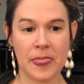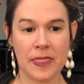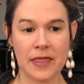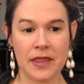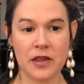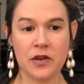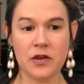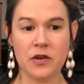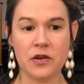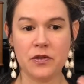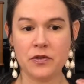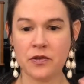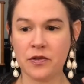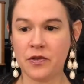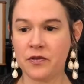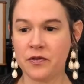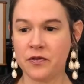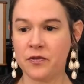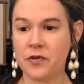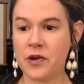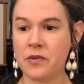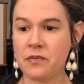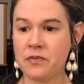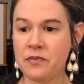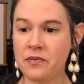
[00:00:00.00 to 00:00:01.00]
you know
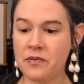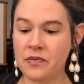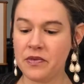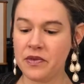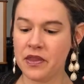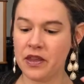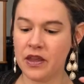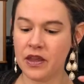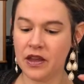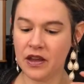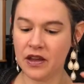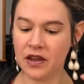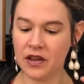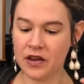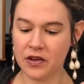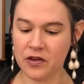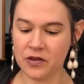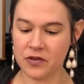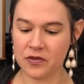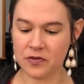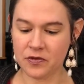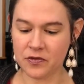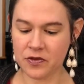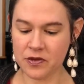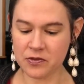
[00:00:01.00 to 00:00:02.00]
from
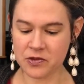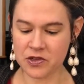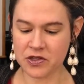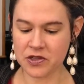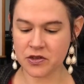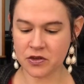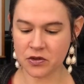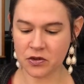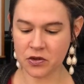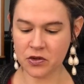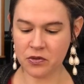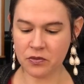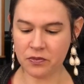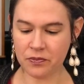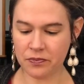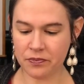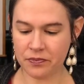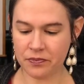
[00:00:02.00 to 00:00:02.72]
from just the whole